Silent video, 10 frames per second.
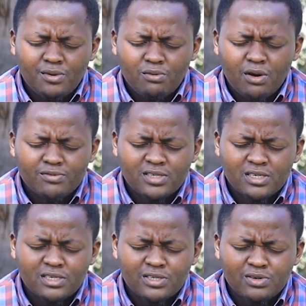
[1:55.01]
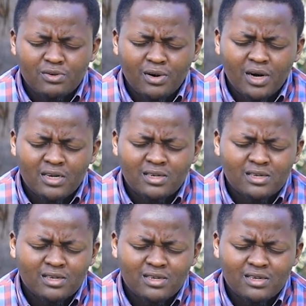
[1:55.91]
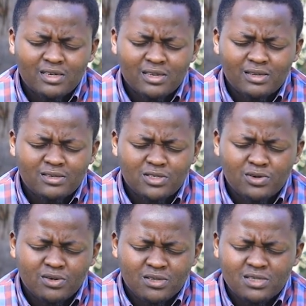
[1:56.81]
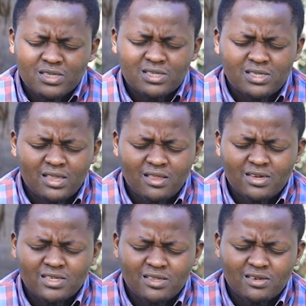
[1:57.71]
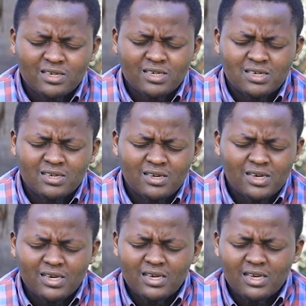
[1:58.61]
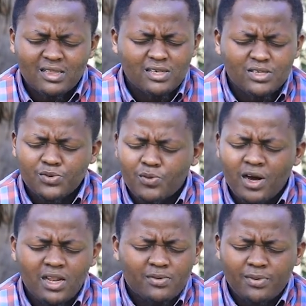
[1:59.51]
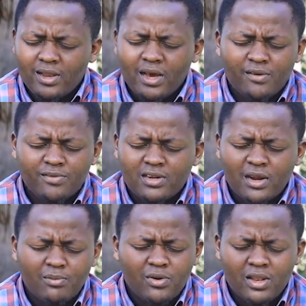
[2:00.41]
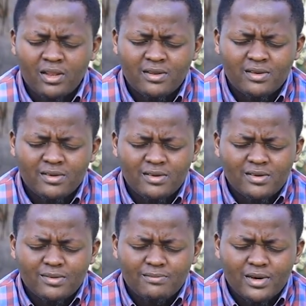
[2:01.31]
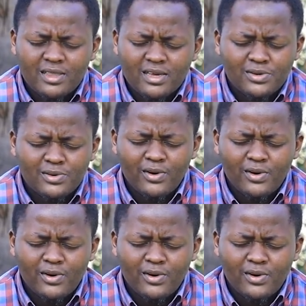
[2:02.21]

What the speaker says: You have said in your word, in John 16:33, in this world we'll have trouble, but then you